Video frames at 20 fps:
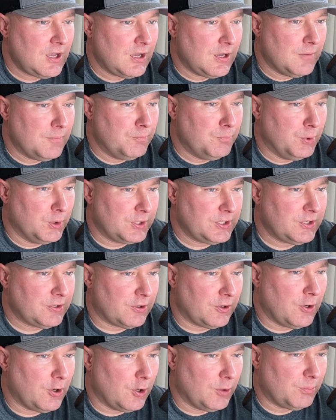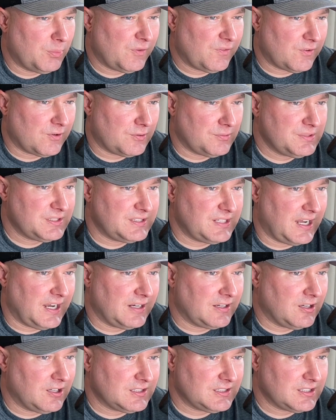Book your home performance
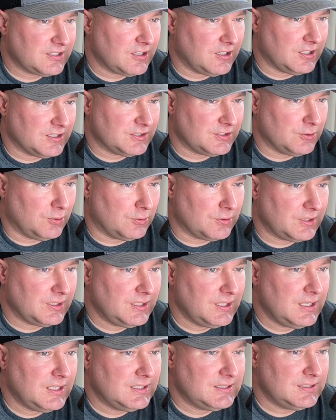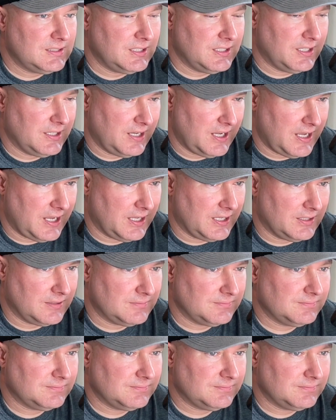diagnostic consult today.